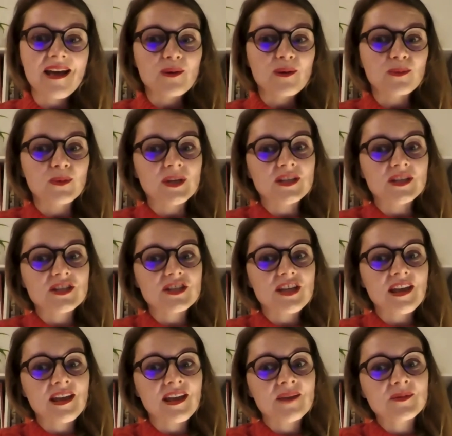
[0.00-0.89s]
which
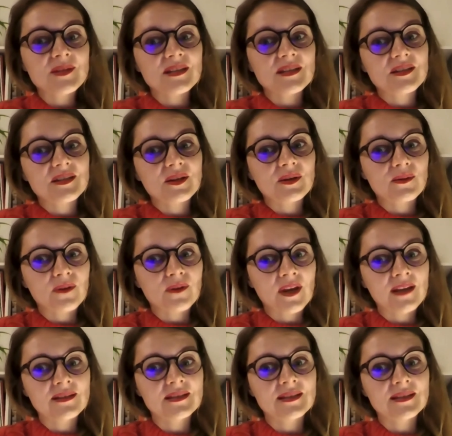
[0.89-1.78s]
aims at
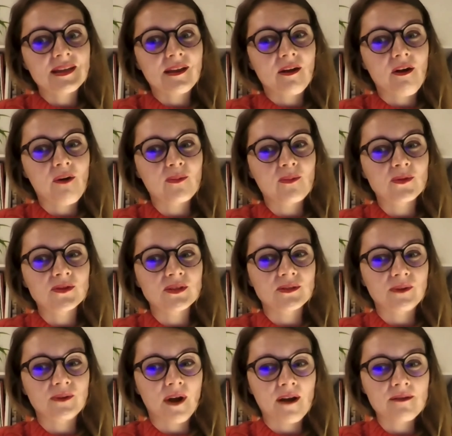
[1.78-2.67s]
creating a
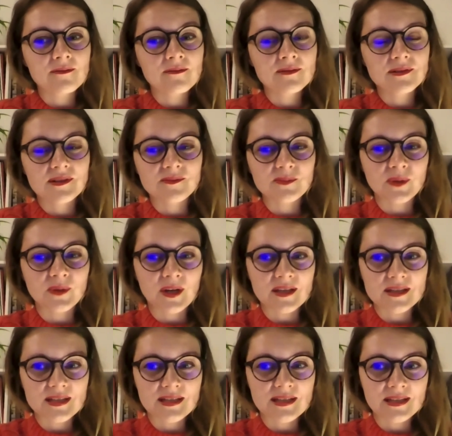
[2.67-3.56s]
common ground,
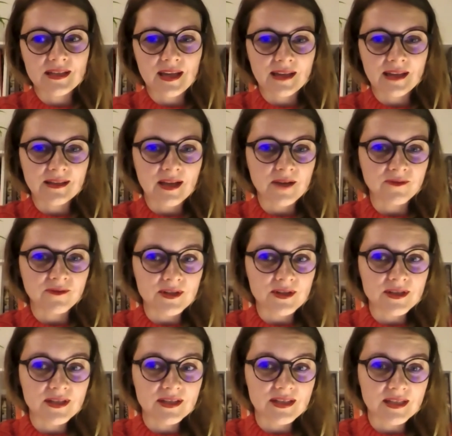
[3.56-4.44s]
embracing a
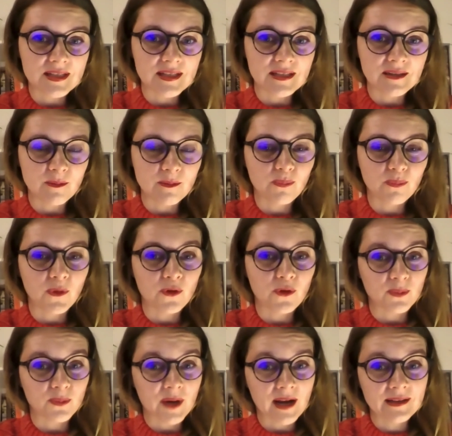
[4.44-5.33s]
diversity
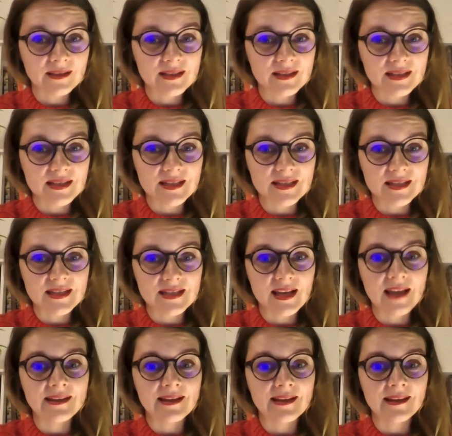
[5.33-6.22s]
of practices,
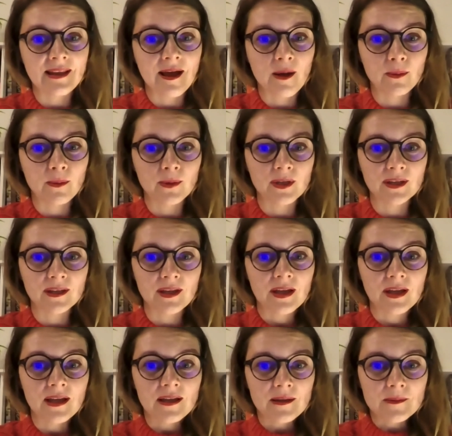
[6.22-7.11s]
and allowing
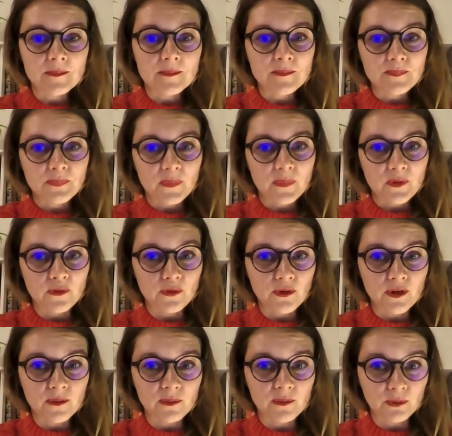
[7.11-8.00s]

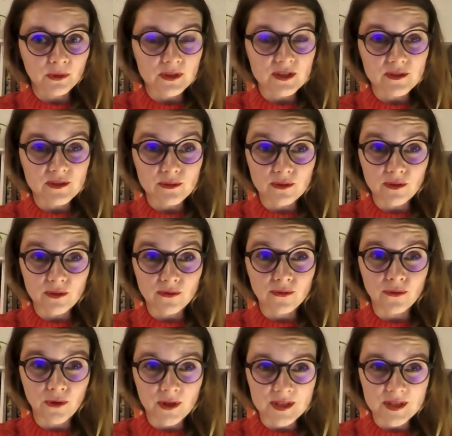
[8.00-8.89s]
for a multitude of
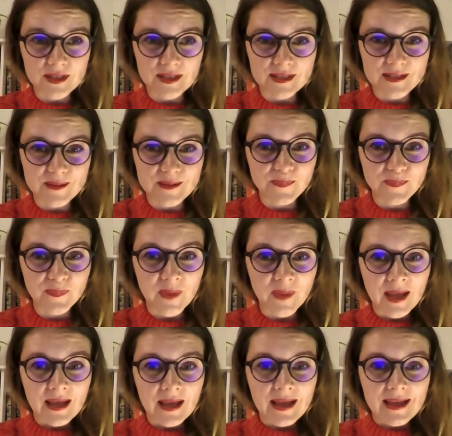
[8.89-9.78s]
voices.
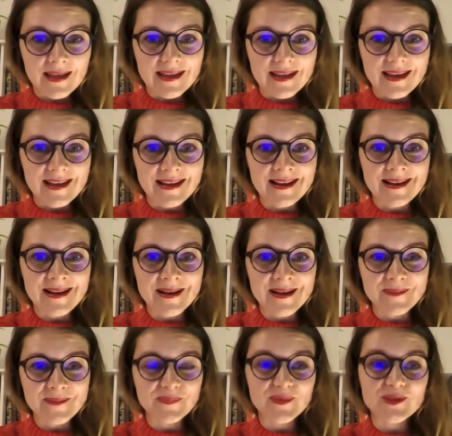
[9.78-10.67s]

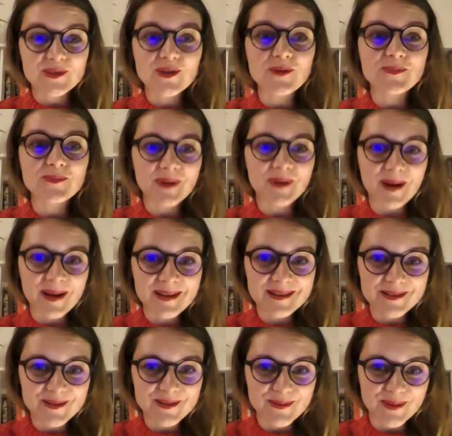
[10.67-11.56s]
Uh, so
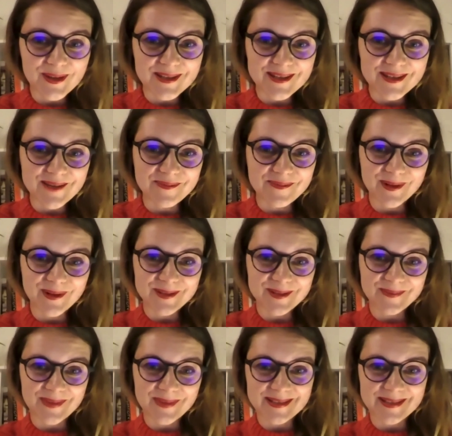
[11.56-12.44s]
prior to his
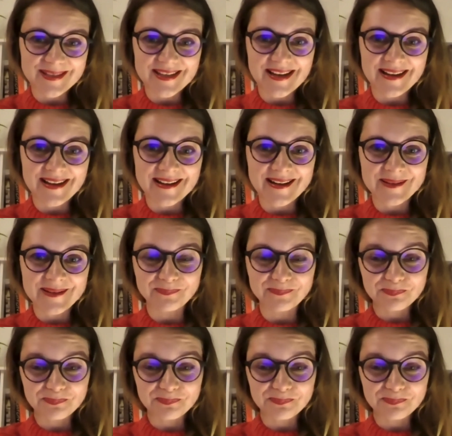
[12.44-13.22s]
appointment, um,